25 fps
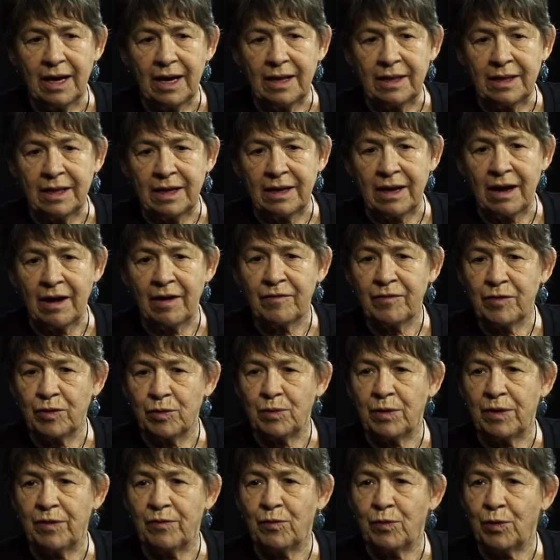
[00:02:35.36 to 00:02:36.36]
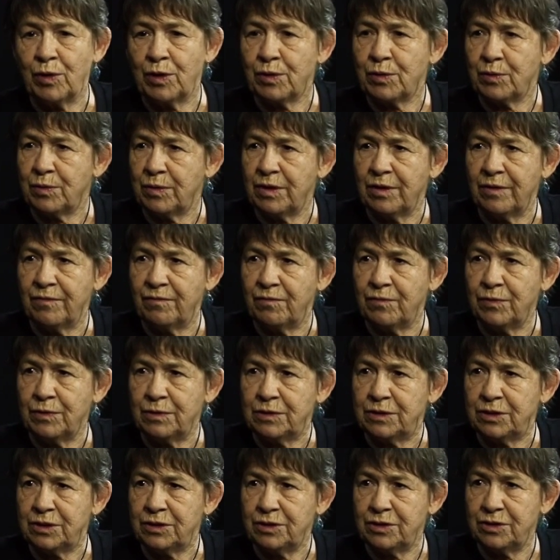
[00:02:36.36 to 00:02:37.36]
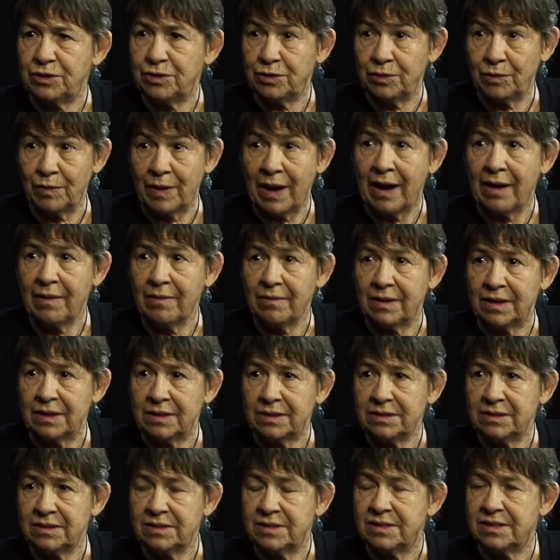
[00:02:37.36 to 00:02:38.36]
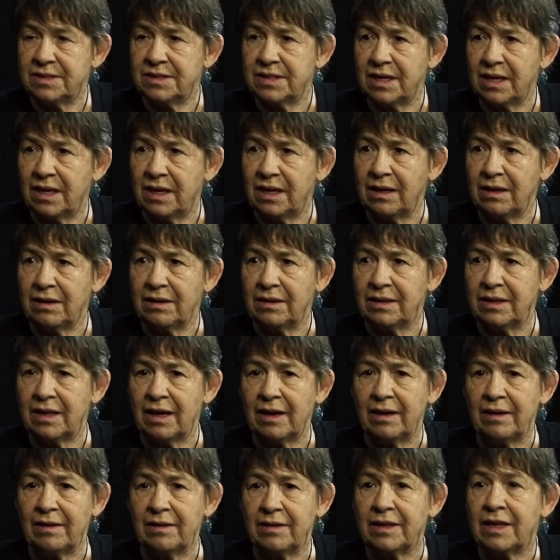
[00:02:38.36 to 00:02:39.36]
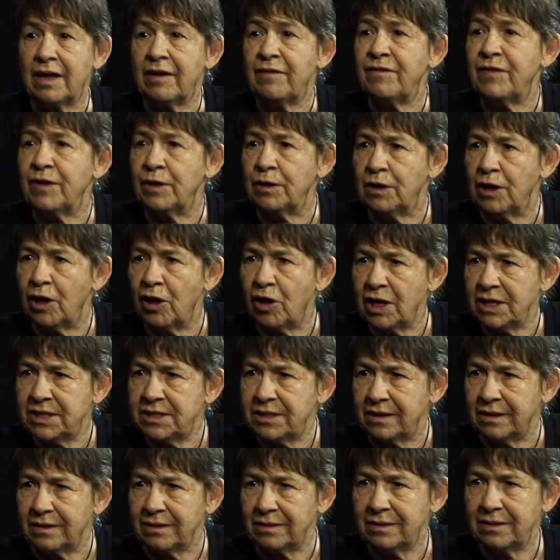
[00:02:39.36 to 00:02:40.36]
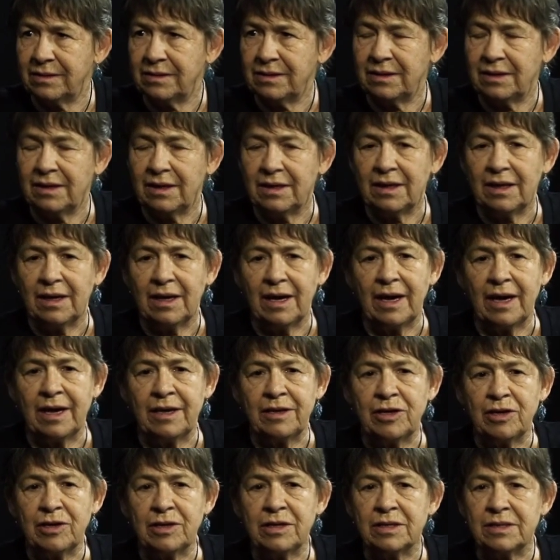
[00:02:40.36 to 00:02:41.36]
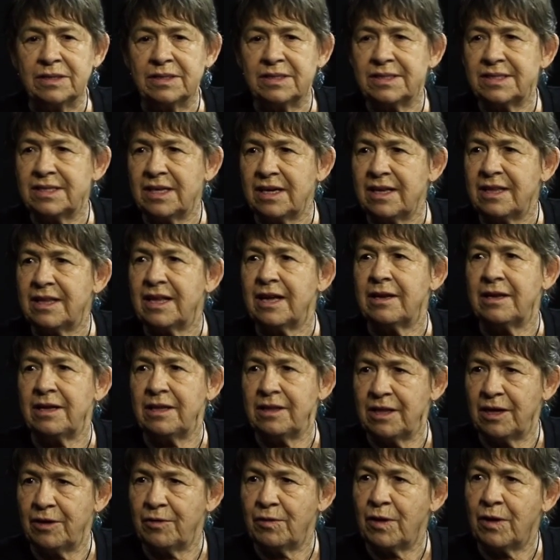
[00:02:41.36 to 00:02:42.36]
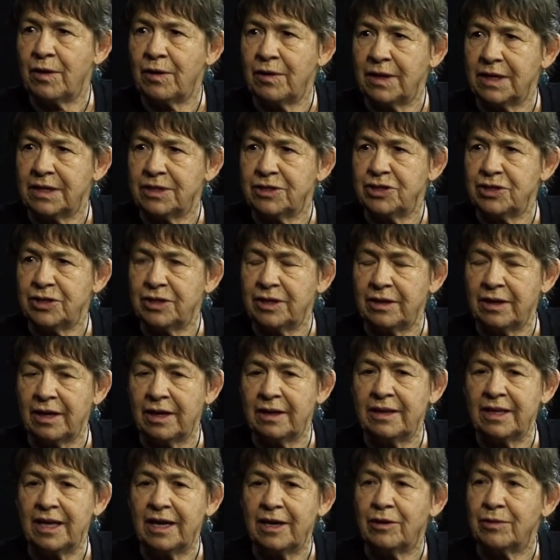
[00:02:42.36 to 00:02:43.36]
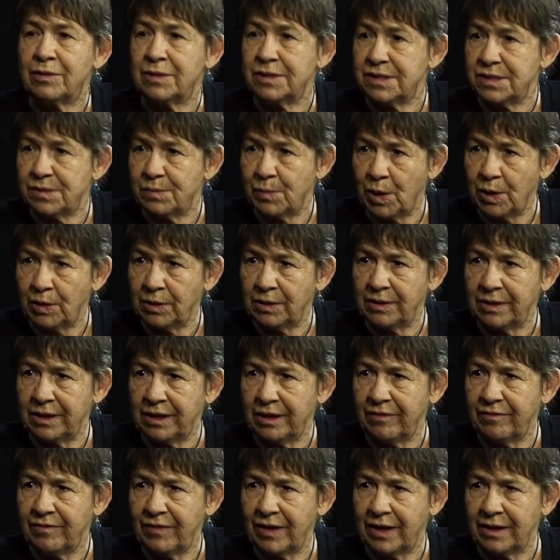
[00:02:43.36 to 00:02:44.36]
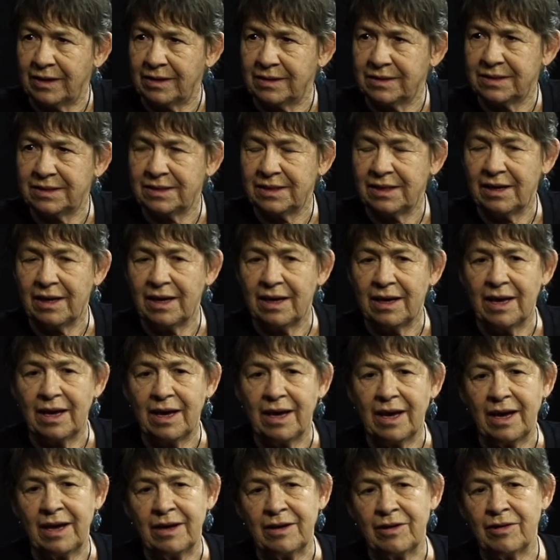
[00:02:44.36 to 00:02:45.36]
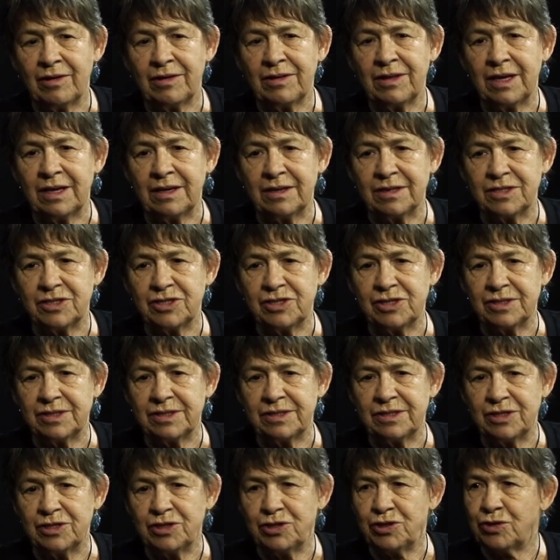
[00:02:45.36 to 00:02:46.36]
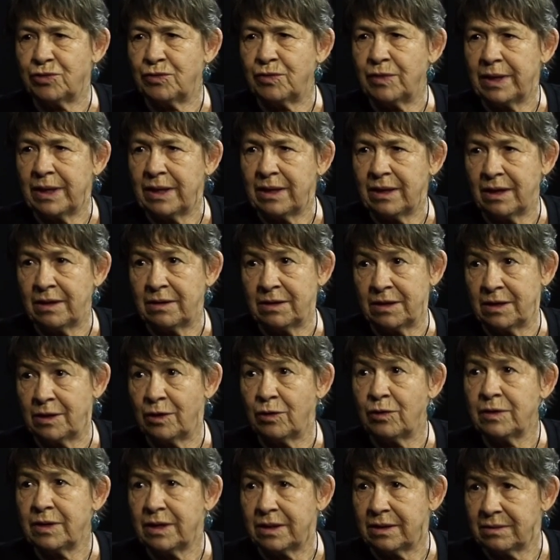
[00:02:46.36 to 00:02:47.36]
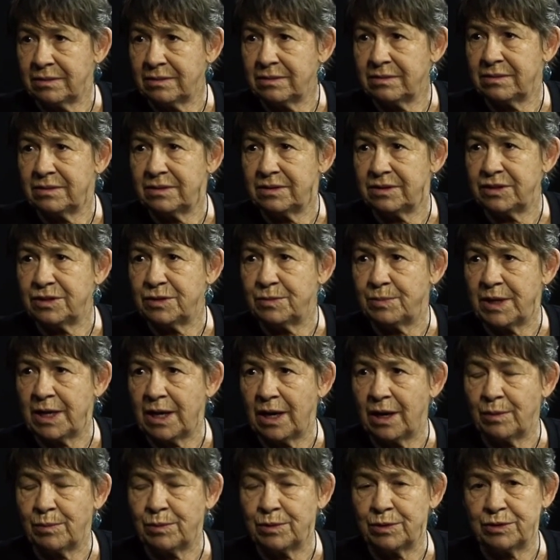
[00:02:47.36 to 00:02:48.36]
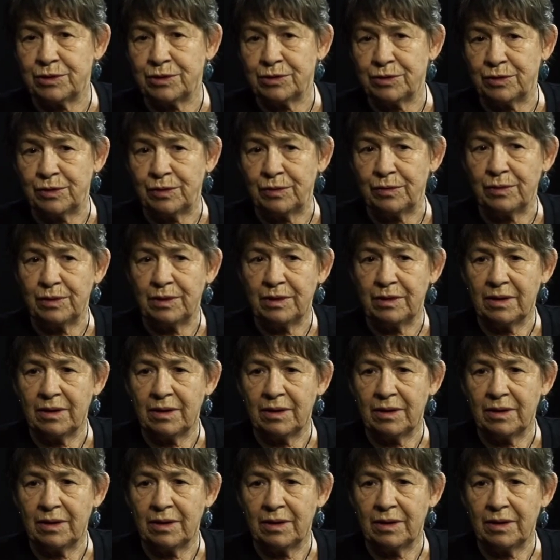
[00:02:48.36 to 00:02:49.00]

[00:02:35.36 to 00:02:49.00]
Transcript: and then after we've worked with them for two hours to see they, they feel lighter. And you can see that in their eyes, and they've got a smile on their face. And I think it's just a joy and an honour to be able to